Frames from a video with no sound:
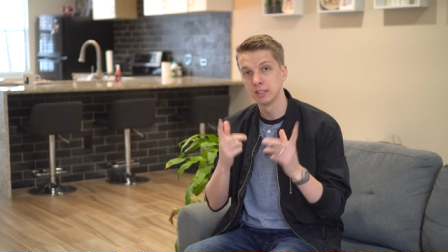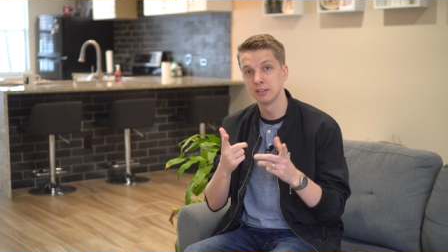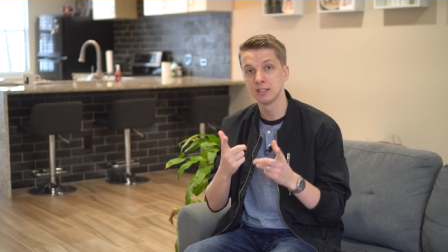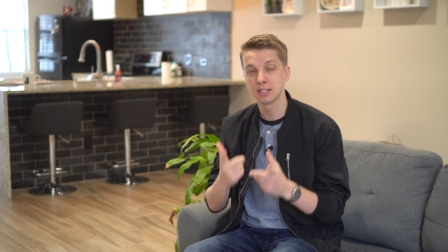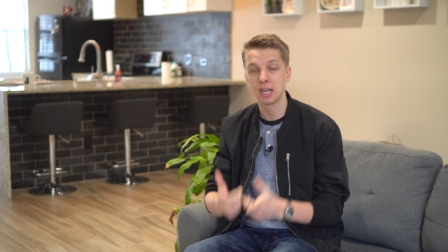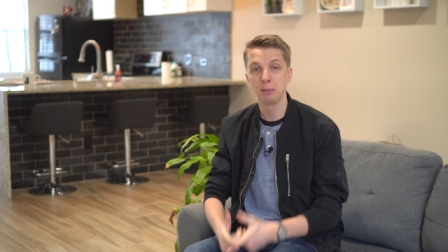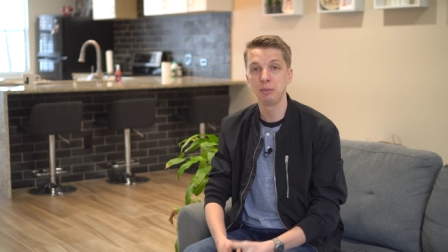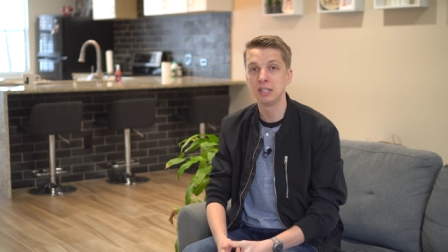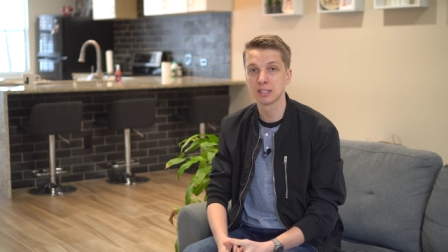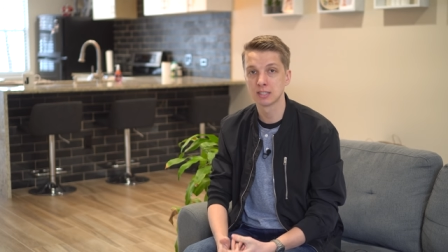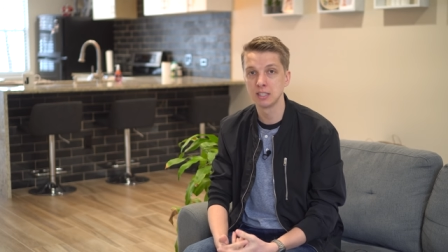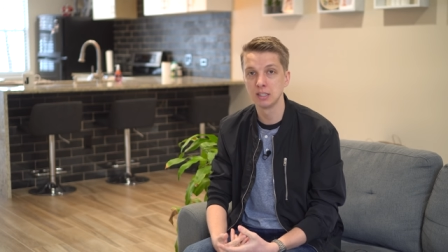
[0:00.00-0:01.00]
this
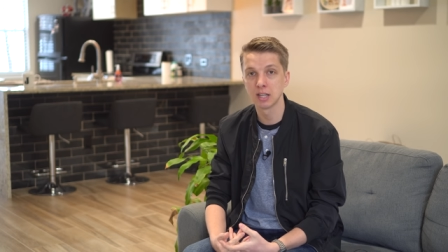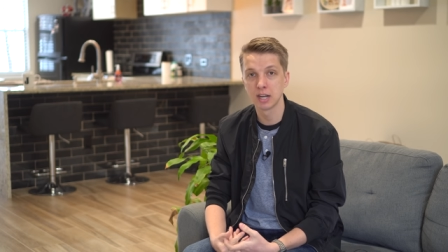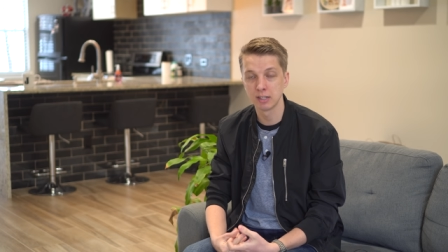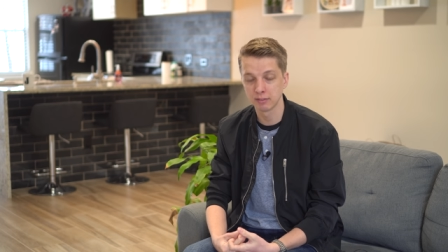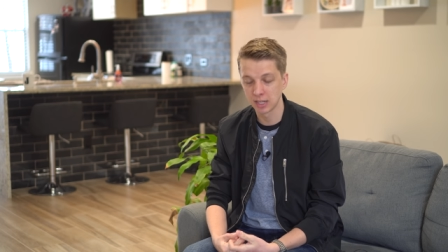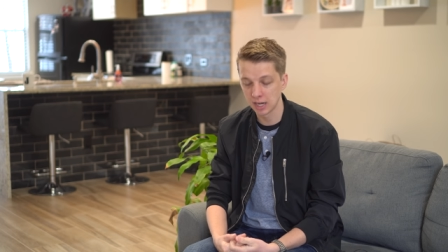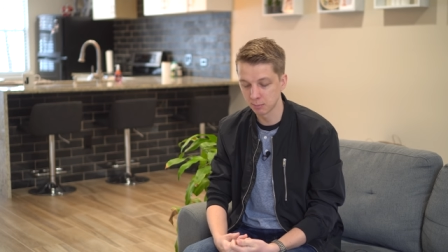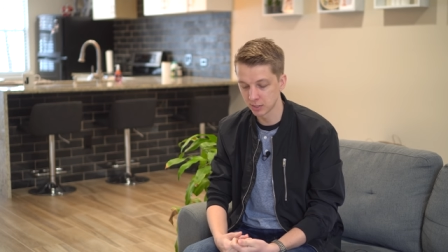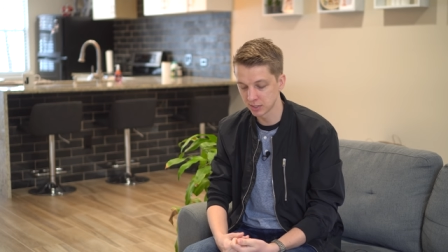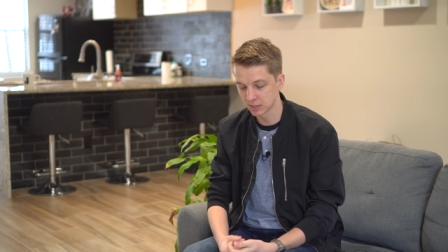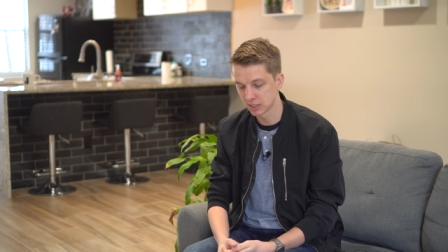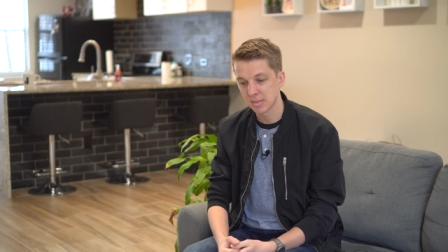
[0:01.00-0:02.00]
APS-C line of
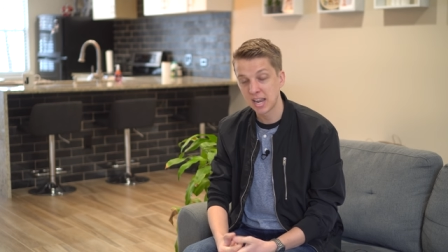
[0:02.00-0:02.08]
cameras.